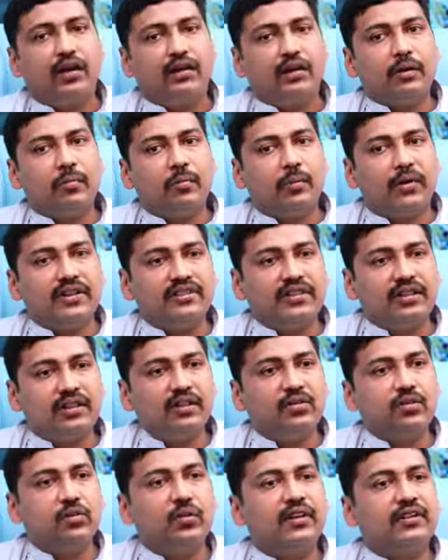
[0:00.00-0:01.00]
the
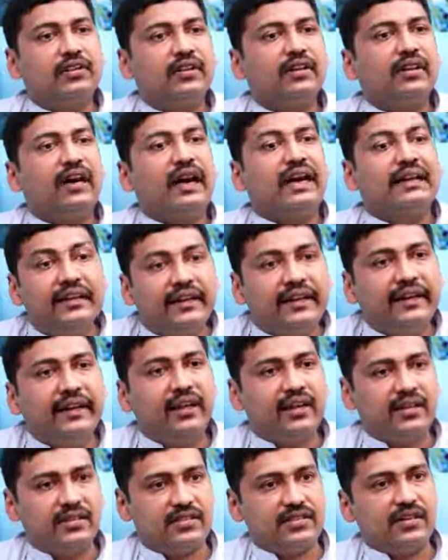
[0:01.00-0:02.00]
person who is
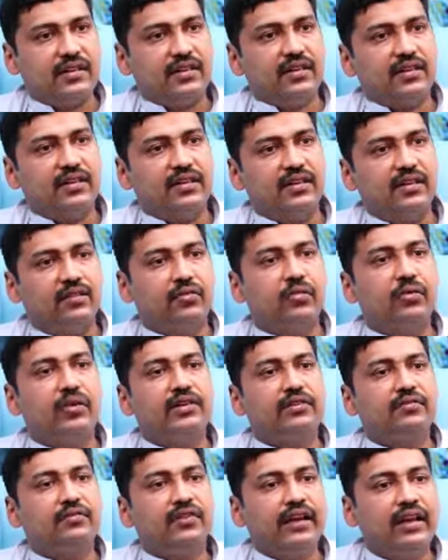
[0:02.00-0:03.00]
unrealistic, who
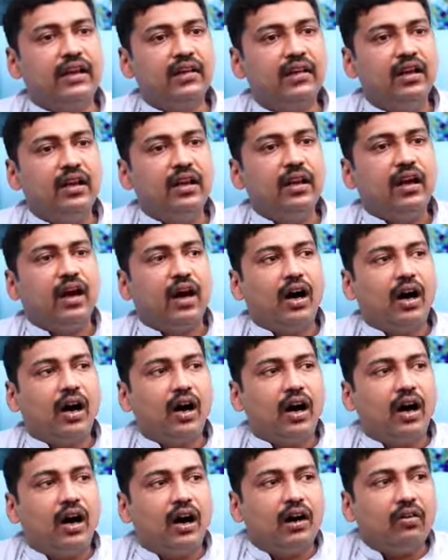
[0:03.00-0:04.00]
is very
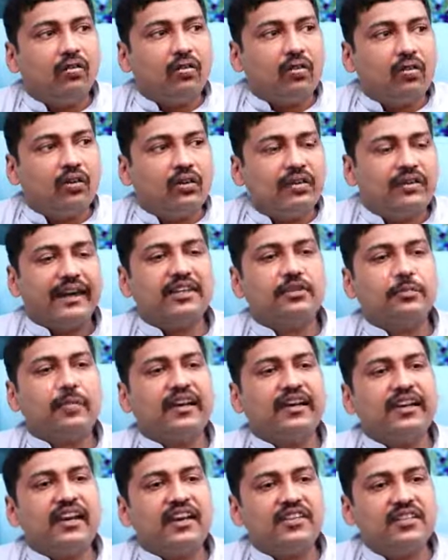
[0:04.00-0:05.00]
uh, whose
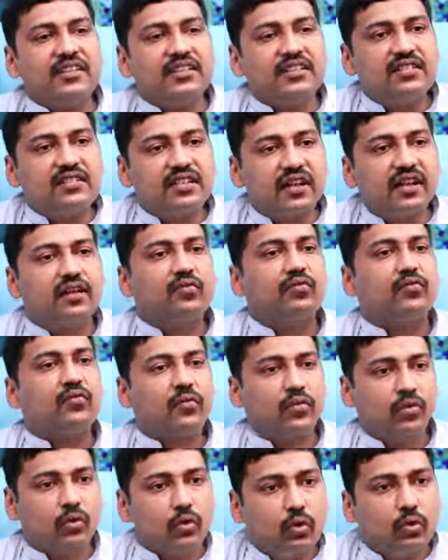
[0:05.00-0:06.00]
expectations are
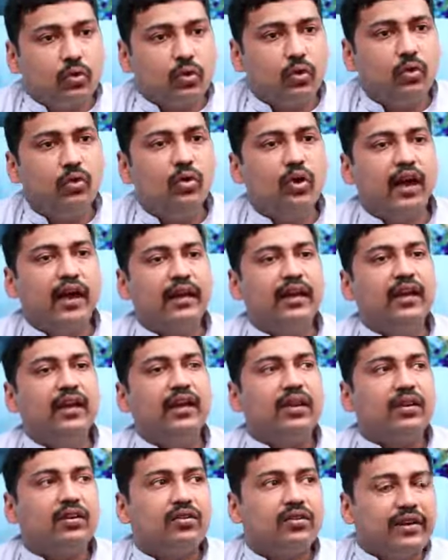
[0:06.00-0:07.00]
too high
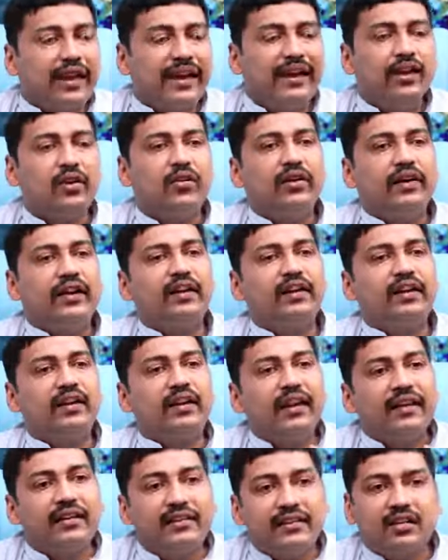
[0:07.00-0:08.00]
to tend to get
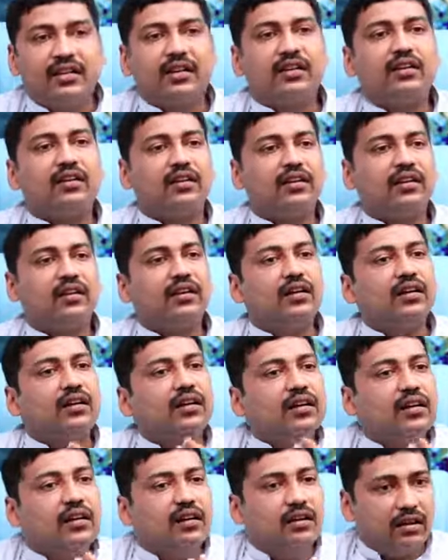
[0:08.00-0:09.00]
lesser uh,
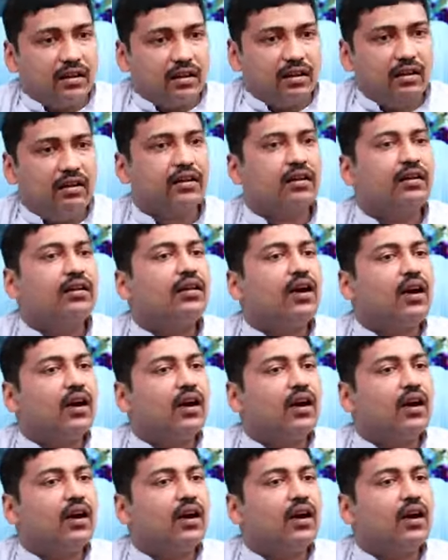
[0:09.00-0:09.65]
uh,